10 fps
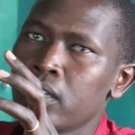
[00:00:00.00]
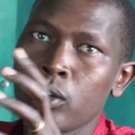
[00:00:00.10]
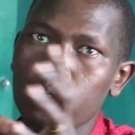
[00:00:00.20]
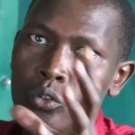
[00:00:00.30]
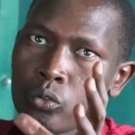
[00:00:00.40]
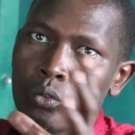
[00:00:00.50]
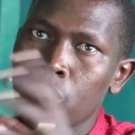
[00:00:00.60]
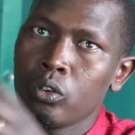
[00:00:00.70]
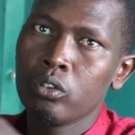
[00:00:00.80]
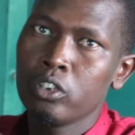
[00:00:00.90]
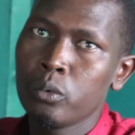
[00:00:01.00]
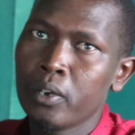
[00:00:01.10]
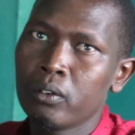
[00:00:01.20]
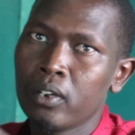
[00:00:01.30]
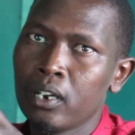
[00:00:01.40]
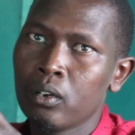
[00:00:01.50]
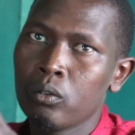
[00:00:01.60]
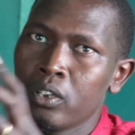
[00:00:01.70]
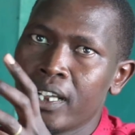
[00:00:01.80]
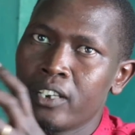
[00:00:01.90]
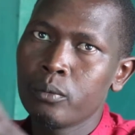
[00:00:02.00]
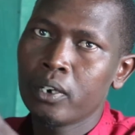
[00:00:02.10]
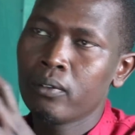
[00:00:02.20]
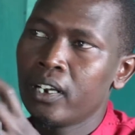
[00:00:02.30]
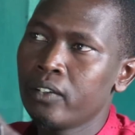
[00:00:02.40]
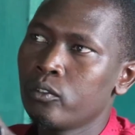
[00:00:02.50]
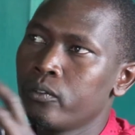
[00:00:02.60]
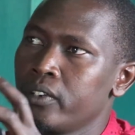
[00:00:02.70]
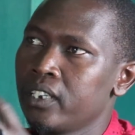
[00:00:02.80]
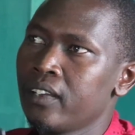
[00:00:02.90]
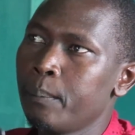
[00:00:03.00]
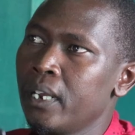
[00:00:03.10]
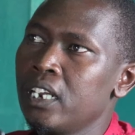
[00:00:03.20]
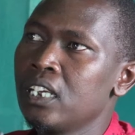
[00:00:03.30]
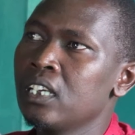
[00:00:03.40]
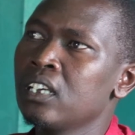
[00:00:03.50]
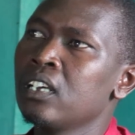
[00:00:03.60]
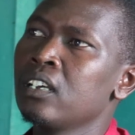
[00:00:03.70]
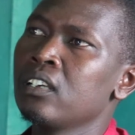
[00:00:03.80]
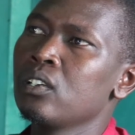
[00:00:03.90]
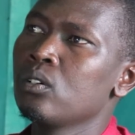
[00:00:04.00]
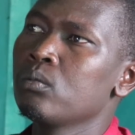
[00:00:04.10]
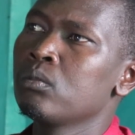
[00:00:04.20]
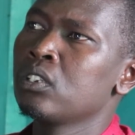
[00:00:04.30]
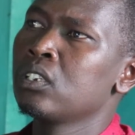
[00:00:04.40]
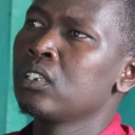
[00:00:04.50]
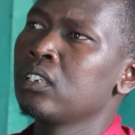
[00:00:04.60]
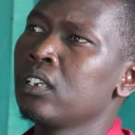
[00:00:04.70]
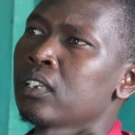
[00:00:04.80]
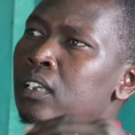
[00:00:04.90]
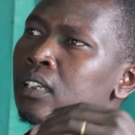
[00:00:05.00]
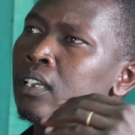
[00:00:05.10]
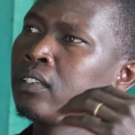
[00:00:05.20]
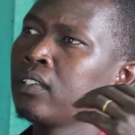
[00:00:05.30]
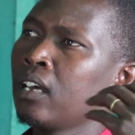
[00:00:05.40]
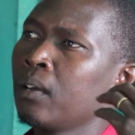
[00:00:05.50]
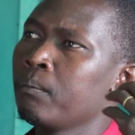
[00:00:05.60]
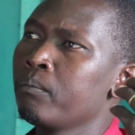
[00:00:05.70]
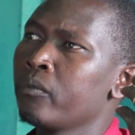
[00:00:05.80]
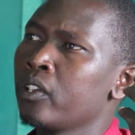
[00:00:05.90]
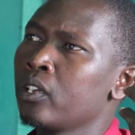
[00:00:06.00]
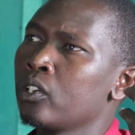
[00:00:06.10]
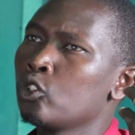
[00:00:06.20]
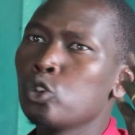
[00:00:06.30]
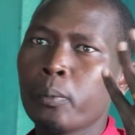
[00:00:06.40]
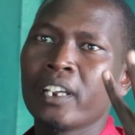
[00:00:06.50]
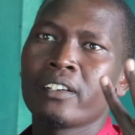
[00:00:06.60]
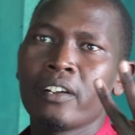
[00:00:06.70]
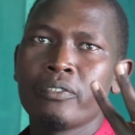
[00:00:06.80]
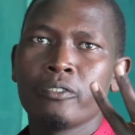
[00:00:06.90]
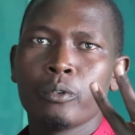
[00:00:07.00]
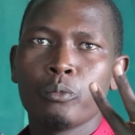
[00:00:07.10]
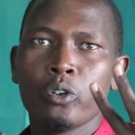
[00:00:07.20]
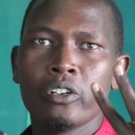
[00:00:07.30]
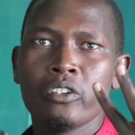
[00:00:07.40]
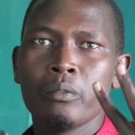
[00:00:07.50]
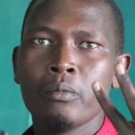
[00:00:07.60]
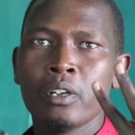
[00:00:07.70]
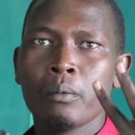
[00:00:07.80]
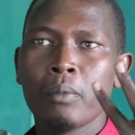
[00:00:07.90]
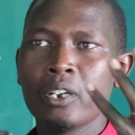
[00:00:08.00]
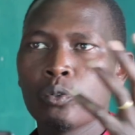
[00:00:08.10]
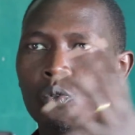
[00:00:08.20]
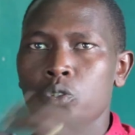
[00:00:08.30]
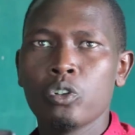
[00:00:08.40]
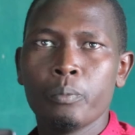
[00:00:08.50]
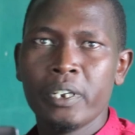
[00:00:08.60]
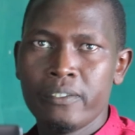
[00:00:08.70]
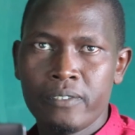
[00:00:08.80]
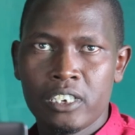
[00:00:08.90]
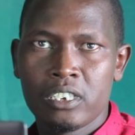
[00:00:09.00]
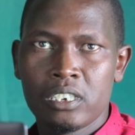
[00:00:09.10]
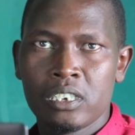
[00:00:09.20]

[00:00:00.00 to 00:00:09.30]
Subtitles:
was all that human wildlife conflicts happening. There's too much traffic from tourism, but it could not benefit.